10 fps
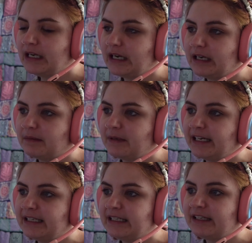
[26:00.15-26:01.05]
I
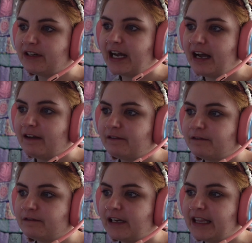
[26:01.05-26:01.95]
didn't even have,
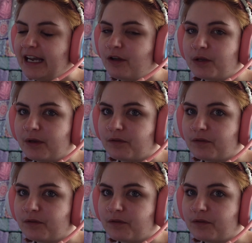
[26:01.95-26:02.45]
I think I only read the